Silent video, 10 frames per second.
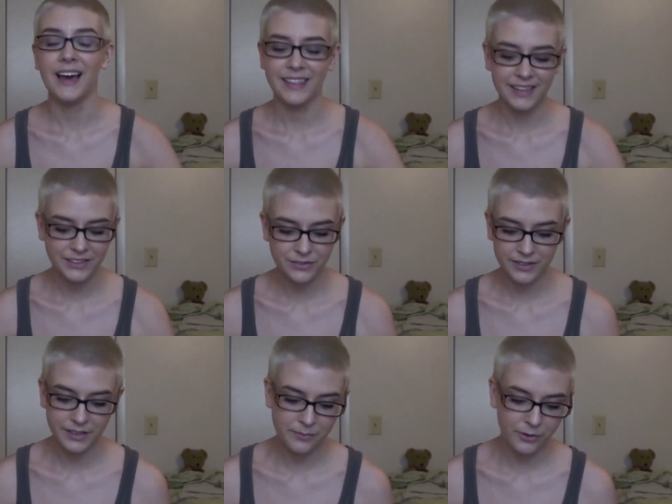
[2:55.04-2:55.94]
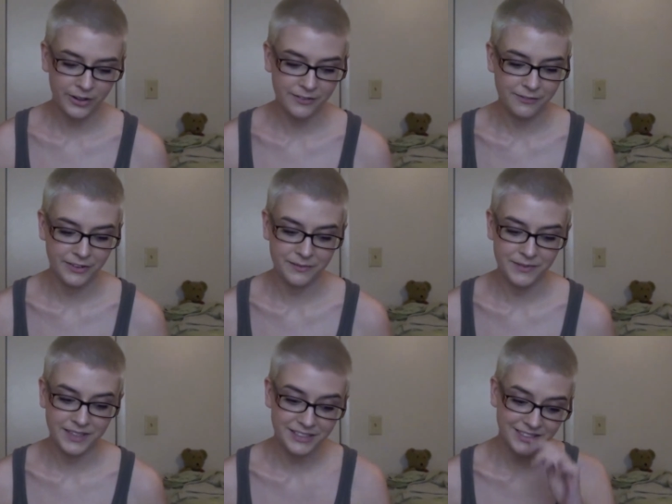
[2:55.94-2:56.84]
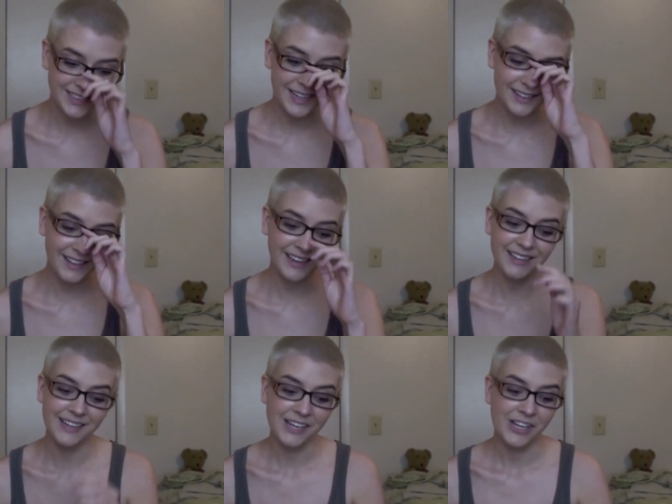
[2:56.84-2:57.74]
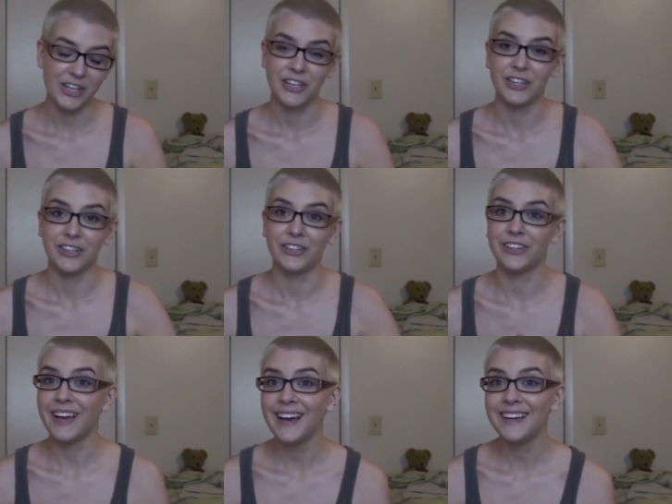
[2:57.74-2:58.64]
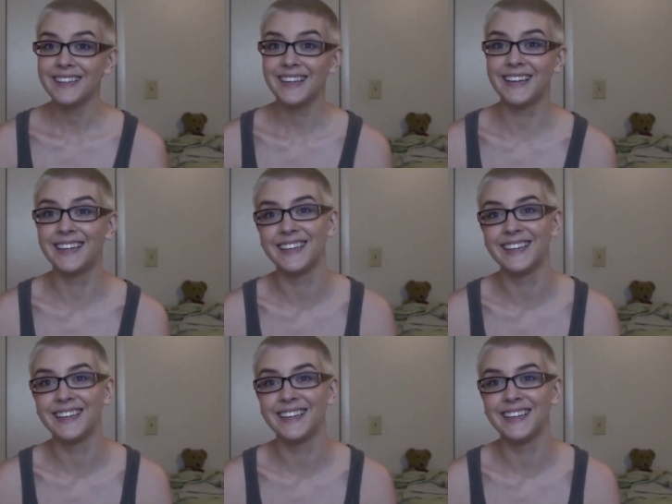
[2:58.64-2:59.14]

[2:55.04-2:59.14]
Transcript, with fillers: I think it's really important for them to understand that you're young,